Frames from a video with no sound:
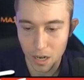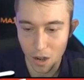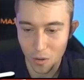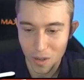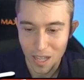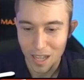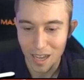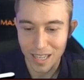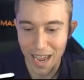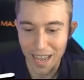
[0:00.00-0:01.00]
you know,
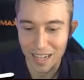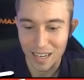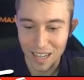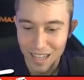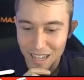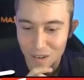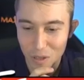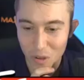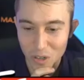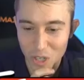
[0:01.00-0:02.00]
a cannon
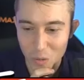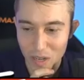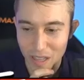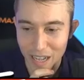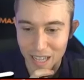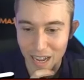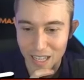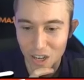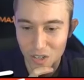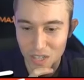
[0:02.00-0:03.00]
with Archer Queen that I
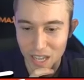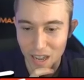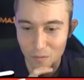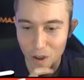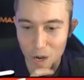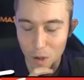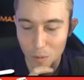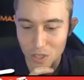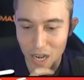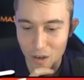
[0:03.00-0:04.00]
can't kill because I can't
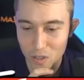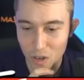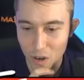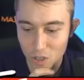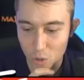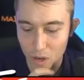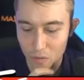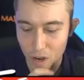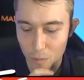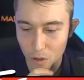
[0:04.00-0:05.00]
Fireball plus arrows on an Archer
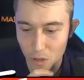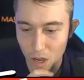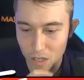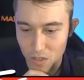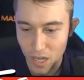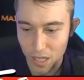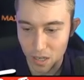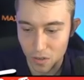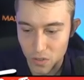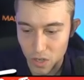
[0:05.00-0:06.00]
Queen. Fireball Log does not
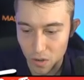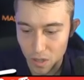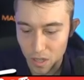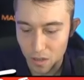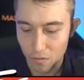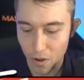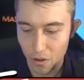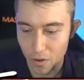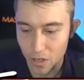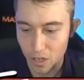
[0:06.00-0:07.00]
kill, so
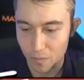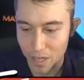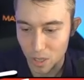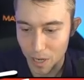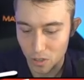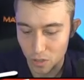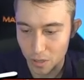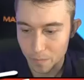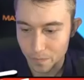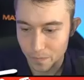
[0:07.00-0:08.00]
very, very tough matchup, actually.